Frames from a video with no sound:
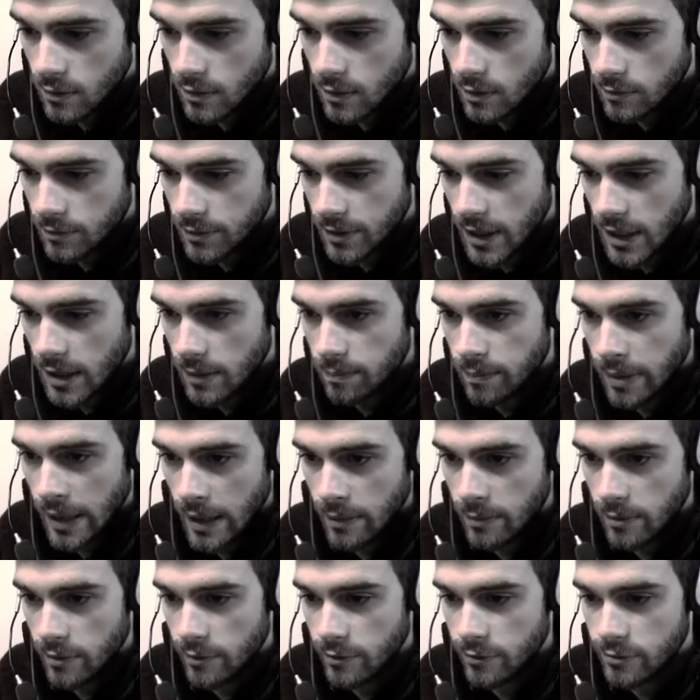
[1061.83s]
And get a
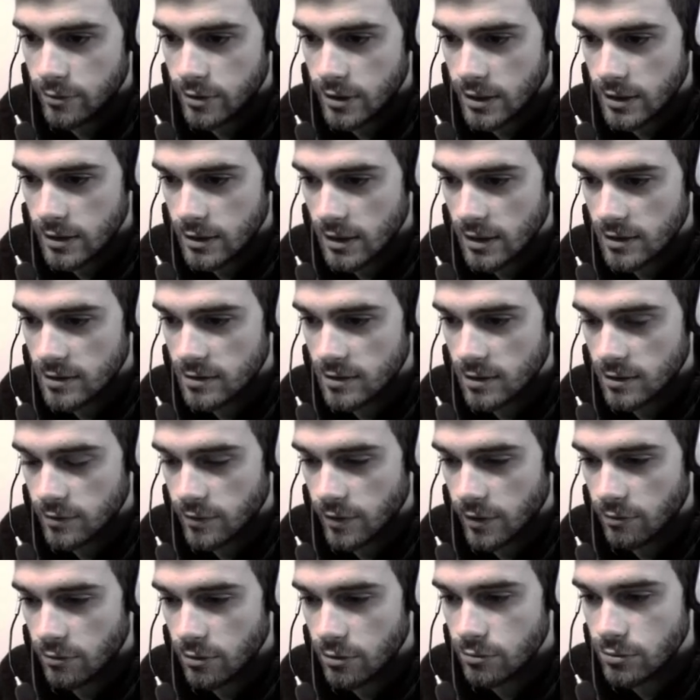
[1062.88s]
pebble for it. That's not
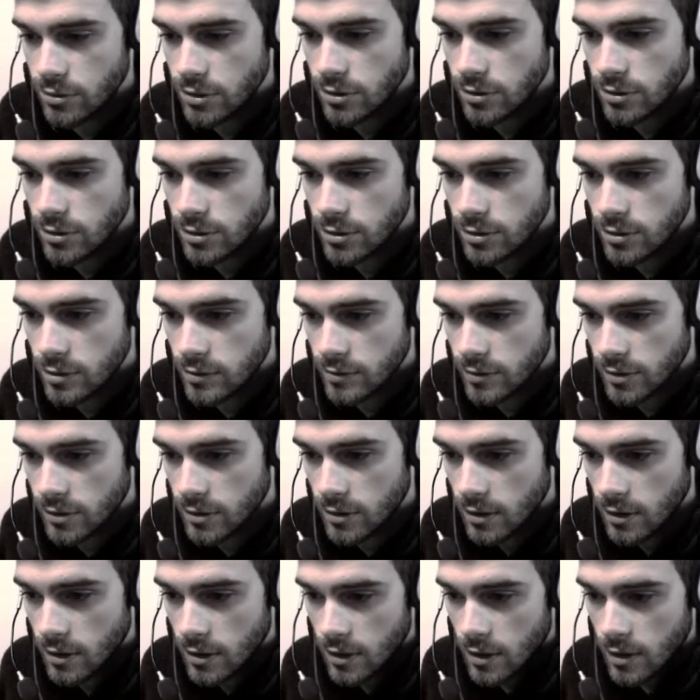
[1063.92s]
very useful.
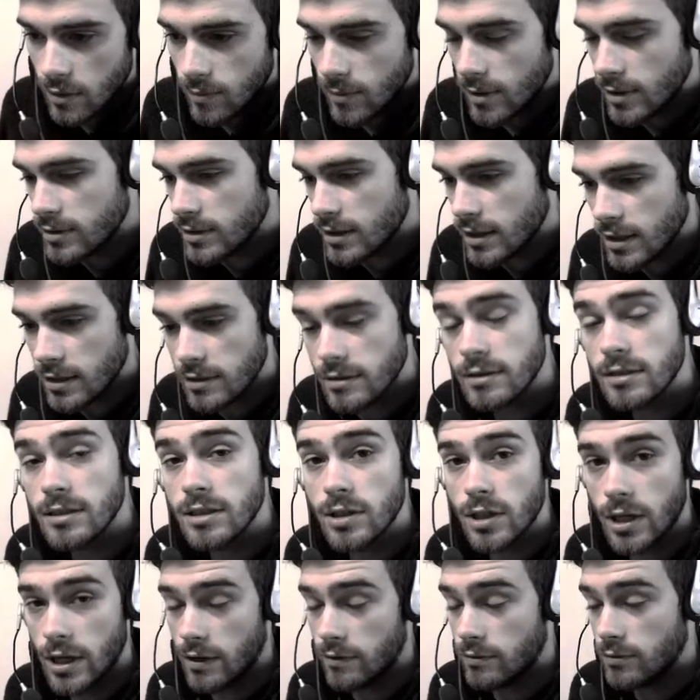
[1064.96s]
But as you can see,
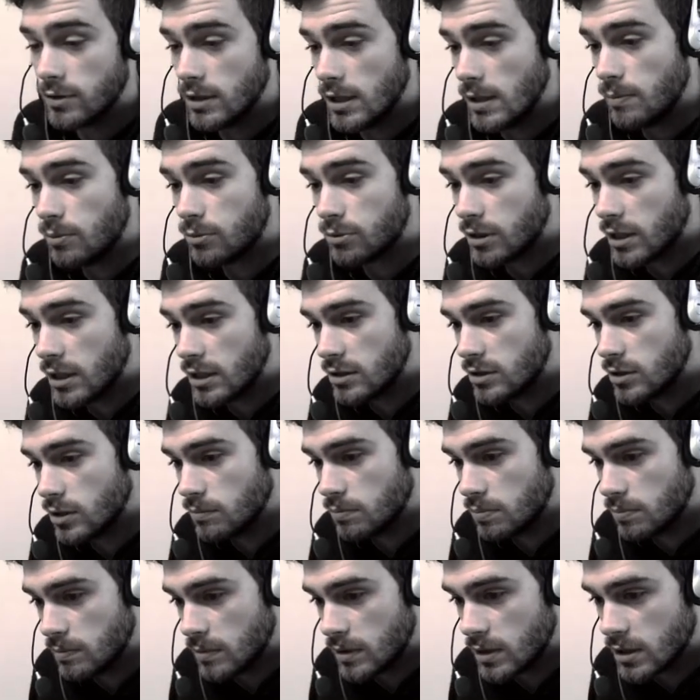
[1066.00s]
you have to keep your eyes
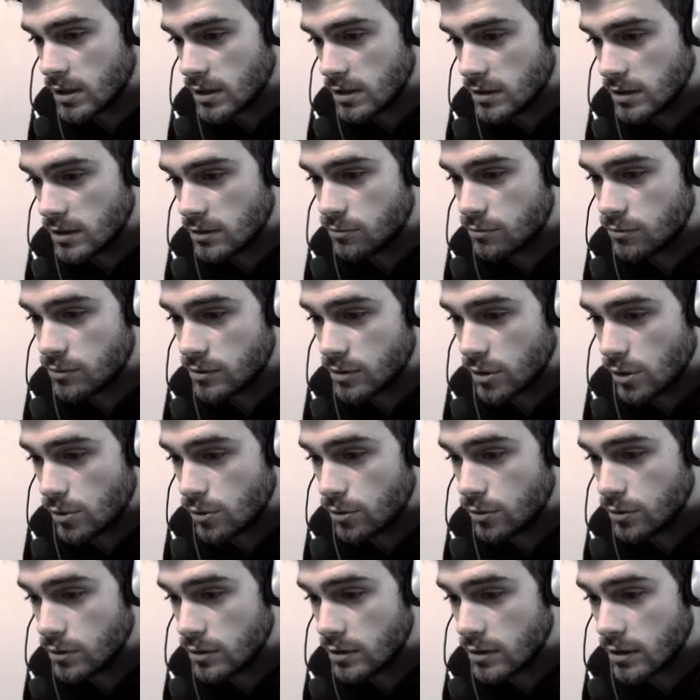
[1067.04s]
open because these
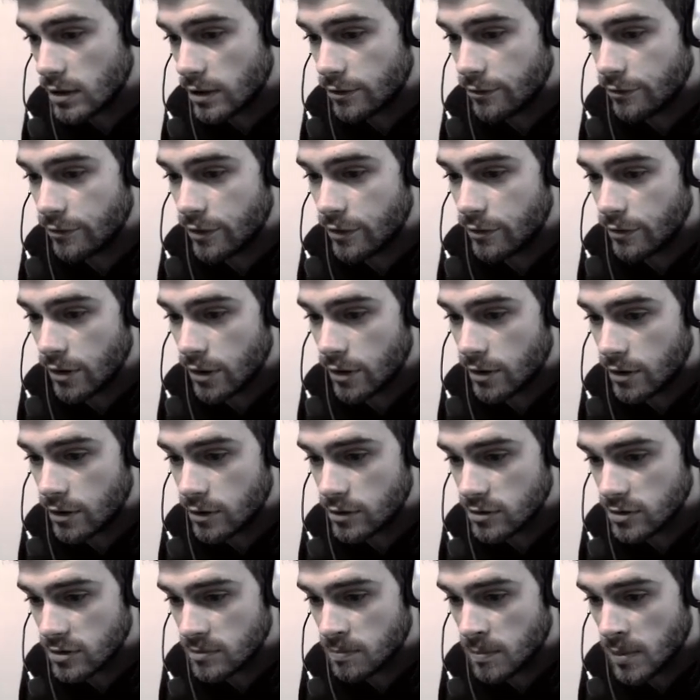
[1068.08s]
raccoons are very hard
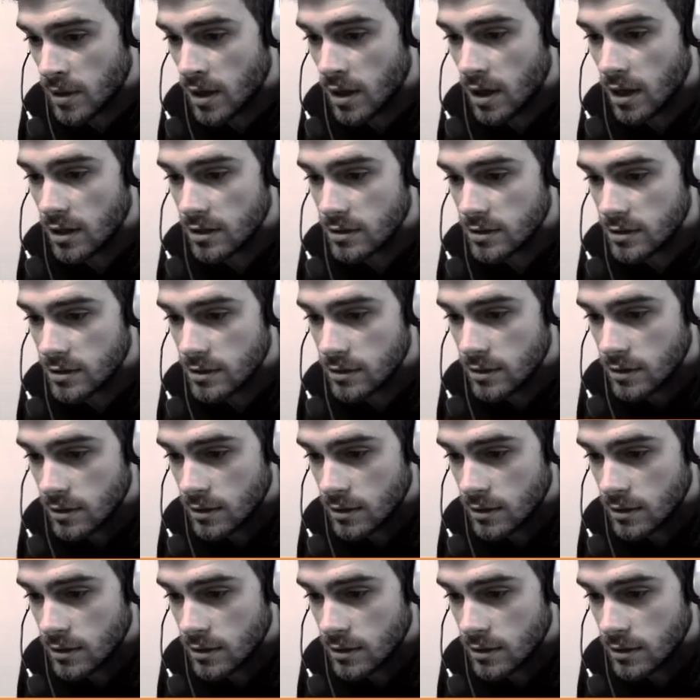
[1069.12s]
to spot.